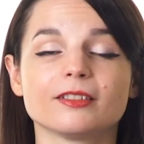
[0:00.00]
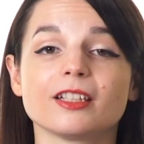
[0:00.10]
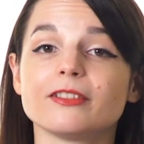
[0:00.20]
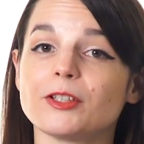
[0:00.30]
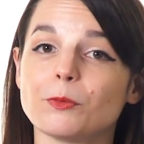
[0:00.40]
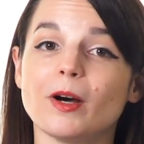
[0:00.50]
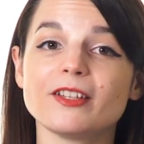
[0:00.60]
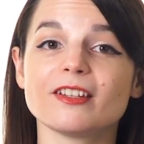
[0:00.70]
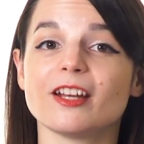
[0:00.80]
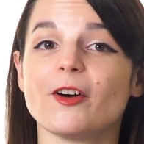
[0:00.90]
If you
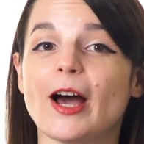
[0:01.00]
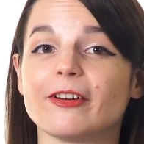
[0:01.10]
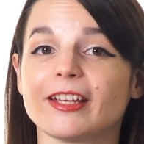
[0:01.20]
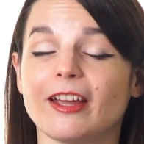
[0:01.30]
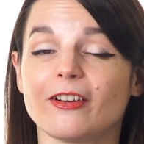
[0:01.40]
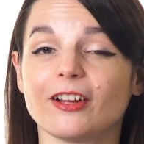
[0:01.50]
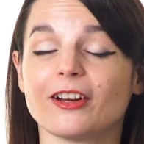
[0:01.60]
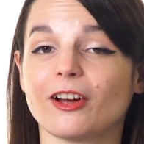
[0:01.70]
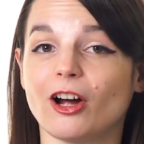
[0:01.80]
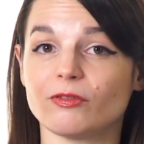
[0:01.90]
want to know how to carry on
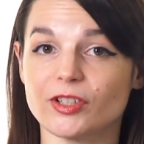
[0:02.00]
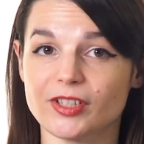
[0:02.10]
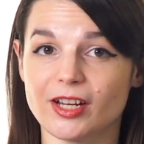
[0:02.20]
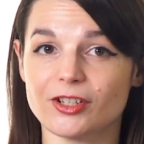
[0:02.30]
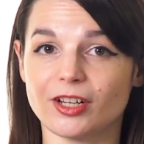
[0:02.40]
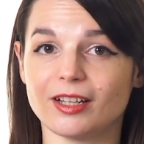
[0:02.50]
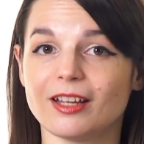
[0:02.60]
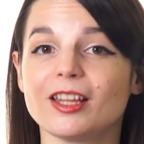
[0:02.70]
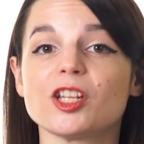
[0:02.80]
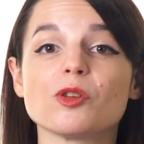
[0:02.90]
a conversation,
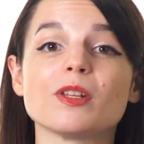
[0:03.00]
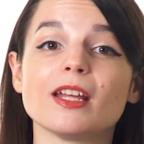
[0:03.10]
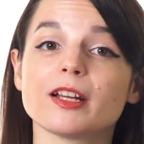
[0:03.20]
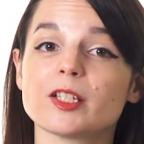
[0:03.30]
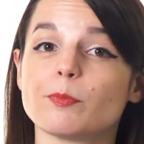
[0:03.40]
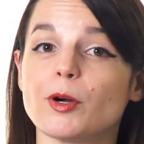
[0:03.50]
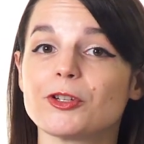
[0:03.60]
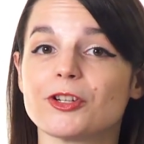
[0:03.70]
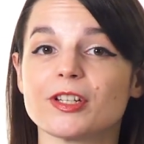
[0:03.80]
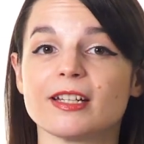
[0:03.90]
then you need
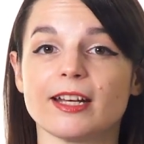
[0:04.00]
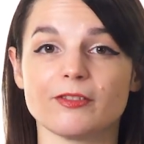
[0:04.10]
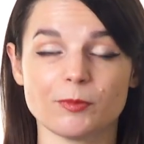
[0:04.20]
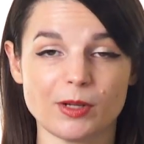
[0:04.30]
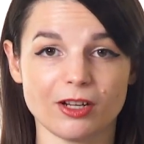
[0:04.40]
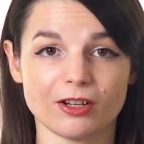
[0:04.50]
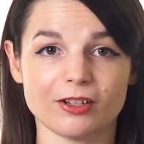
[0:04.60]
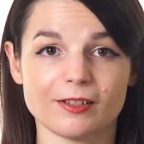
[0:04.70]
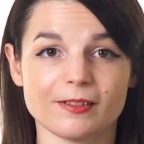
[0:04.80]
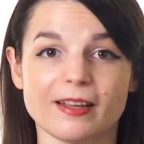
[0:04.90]
exposure to native
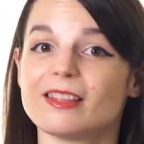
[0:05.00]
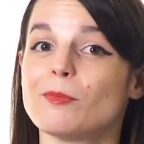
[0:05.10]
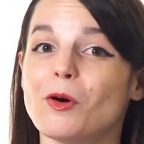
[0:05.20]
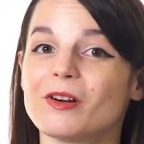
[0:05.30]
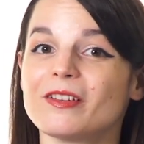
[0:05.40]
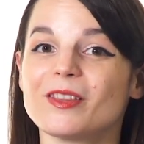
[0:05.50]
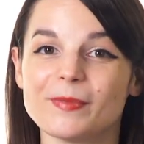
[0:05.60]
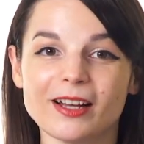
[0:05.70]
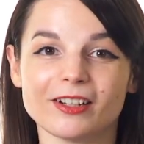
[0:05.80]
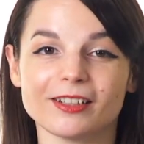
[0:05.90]
speakers, and the more, the
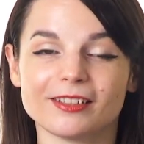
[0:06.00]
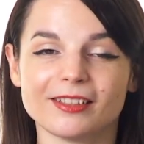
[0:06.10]
better.